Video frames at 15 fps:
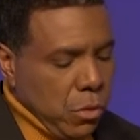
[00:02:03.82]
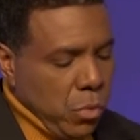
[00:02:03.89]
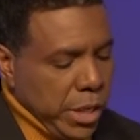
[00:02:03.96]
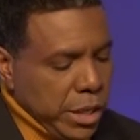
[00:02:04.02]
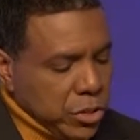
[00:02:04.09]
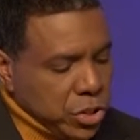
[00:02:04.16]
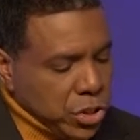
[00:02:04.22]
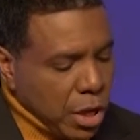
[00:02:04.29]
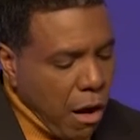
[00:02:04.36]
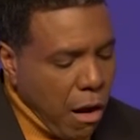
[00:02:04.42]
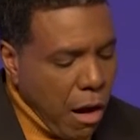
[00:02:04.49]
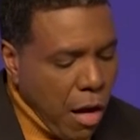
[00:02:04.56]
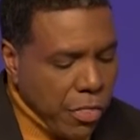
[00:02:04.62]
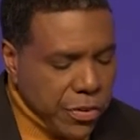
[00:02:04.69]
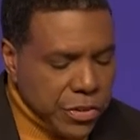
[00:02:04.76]
When he
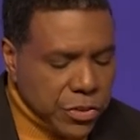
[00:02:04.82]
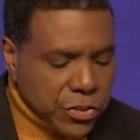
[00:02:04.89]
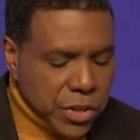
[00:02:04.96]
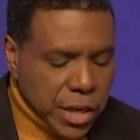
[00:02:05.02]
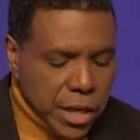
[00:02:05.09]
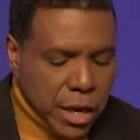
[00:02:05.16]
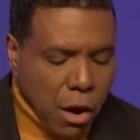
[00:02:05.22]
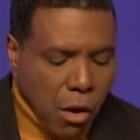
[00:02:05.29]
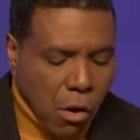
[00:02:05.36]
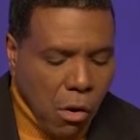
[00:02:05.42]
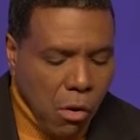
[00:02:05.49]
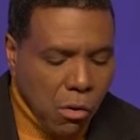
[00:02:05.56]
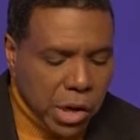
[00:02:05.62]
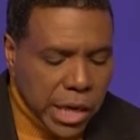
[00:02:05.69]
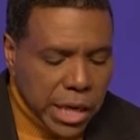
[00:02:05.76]
saw the city
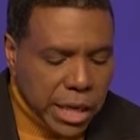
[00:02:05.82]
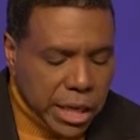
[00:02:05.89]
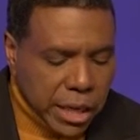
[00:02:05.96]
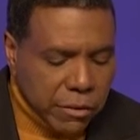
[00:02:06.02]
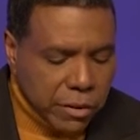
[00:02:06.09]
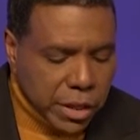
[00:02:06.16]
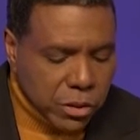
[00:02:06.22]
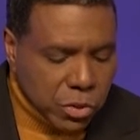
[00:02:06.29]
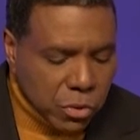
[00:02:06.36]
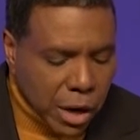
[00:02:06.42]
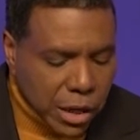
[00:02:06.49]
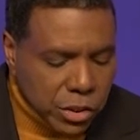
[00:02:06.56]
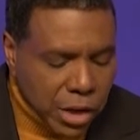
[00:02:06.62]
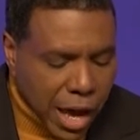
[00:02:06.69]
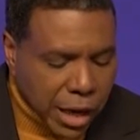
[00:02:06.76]
wholly given to
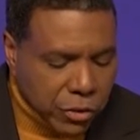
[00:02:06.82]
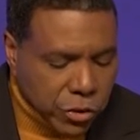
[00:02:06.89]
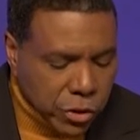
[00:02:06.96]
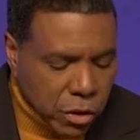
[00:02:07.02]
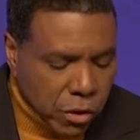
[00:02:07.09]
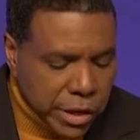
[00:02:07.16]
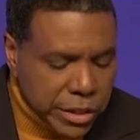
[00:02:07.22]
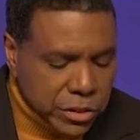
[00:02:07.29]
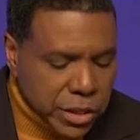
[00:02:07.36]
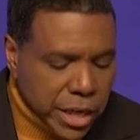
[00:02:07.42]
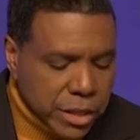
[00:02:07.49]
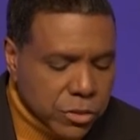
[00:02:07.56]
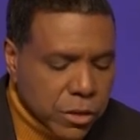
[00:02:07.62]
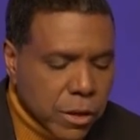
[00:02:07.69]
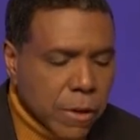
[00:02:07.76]
idolatry, or he
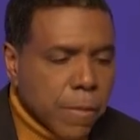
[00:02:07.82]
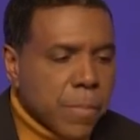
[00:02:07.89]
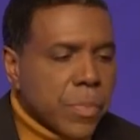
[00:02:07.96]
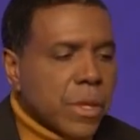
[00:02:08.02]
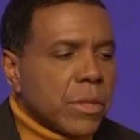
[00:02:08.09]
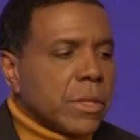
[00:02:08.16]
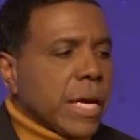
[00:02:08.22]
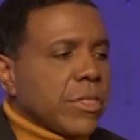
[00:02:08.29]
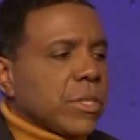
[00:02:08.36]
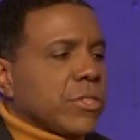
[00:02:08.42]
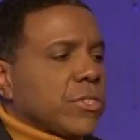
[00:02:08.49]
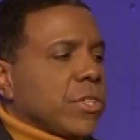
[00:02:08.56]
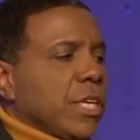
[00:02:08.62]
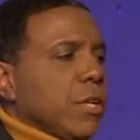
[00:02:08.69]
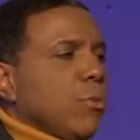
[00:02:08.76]
says that the
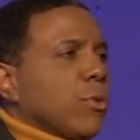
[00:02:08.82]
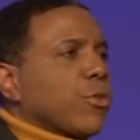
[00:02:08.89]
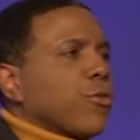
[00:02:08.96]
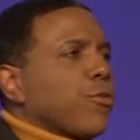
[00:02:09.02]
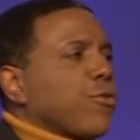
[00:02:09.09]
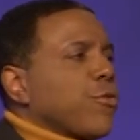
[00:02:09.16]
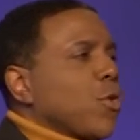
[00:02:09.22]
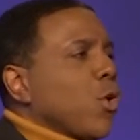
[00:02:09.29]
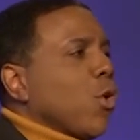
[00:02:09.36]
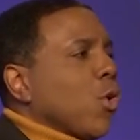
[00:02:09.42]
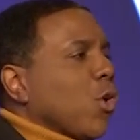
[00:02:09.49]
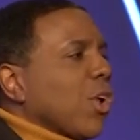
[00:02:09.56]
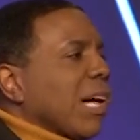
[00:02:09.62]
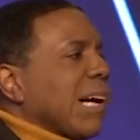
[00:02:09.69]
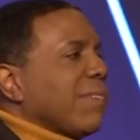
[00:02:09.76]
city was
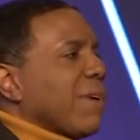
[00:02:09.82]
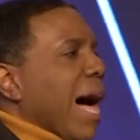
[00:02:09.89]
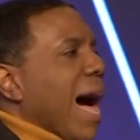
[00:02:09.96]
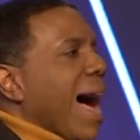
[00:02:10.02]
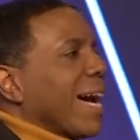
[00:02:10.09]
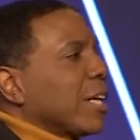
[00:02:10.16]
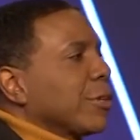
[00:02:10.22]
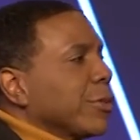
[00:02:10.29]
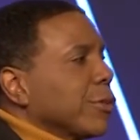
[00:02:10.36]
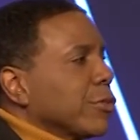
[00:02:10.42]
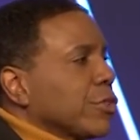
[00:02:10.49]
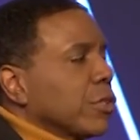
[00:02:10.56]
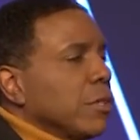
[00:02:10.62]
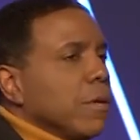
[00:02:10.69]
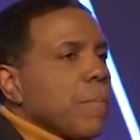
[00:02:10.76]
full of
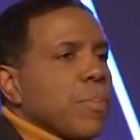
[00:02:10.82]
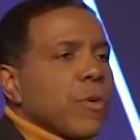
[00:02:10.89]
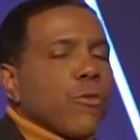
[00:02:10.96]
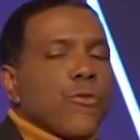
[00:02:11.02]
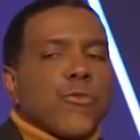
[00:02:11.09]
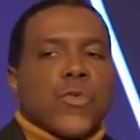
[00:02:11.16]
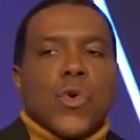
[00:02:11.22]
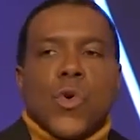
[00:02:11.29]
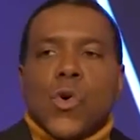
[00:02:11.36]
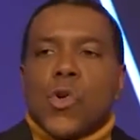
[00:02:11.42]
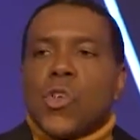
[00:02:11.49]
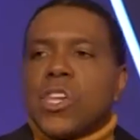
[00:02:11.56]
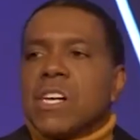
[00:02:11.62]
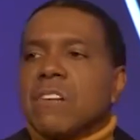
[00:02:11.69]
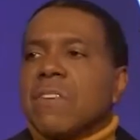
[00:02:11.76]
idols,
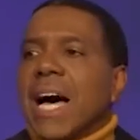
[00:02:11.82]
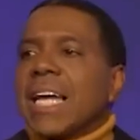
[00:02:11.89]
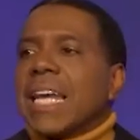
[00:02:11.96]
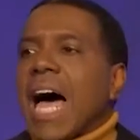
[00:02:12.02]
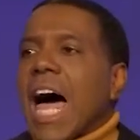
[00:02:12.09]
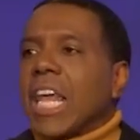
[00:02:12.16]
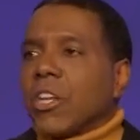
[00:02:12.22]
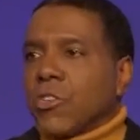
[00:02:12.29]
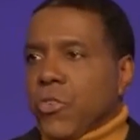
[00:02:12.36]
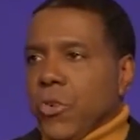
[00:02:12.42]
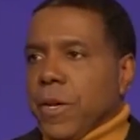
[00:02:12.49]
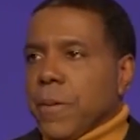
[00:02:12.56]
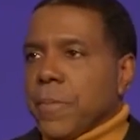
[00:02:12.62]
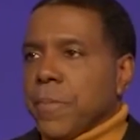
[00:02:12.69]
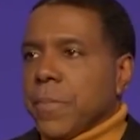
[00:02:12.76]
full of
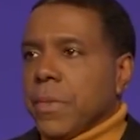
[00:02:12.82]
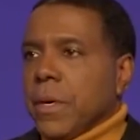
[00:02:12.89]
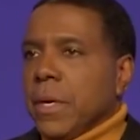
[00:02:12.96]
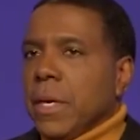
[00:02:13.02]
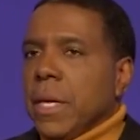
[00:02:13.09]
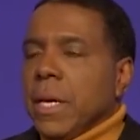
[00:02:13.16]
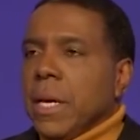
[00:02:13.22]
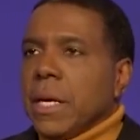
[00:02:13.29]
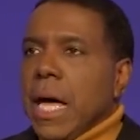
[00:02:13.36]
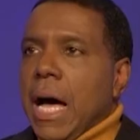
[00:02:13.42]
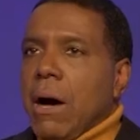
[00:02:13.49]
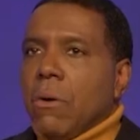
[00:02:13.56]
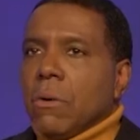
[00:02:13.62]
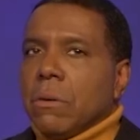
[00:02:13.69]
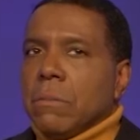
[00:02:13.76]
idolatry.
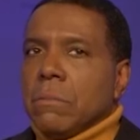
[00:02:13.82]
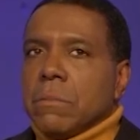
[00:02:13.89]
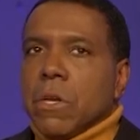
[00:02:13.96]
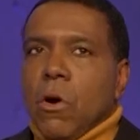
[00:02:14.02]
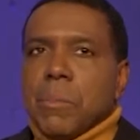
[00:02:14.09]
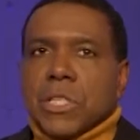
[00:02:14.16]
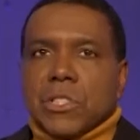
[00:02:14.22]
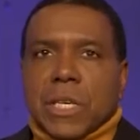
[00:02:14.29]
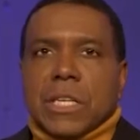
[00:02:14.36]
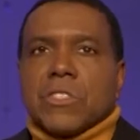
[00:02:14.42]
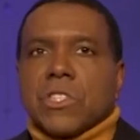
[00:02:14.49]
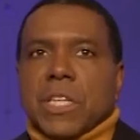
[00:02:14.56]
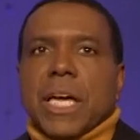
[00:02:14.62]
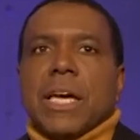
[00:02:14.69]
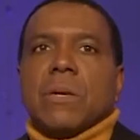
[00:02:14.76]
Now, don't
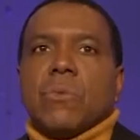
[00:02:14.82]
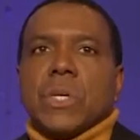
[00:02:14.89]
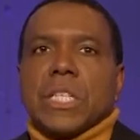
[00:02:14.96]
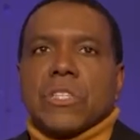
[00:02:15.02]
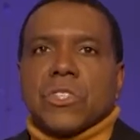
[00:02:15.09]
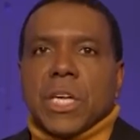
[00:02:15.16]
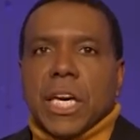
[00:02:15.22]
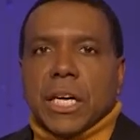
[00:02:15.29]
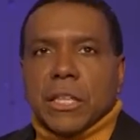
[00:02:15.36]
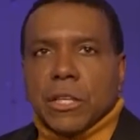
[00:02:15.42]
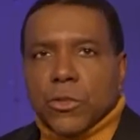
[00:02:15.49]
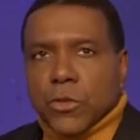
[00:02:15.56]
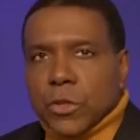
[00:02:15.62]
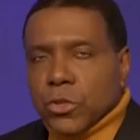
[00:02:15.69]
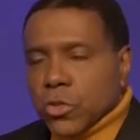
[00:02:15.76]
misunderstand what he's saying in
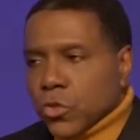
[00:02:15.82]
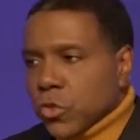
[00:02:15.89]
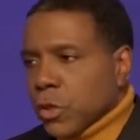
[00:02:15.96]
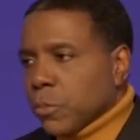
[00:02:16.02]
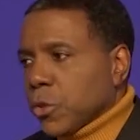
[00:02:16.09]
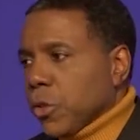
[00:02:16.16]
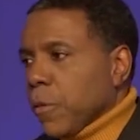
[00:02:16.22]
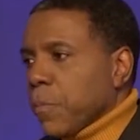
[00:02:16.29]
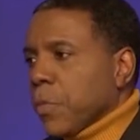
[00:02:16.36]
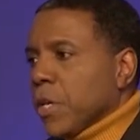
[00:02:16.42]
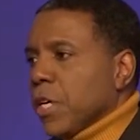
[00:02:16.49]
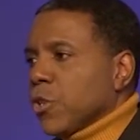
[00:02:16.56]
this verse of scripture.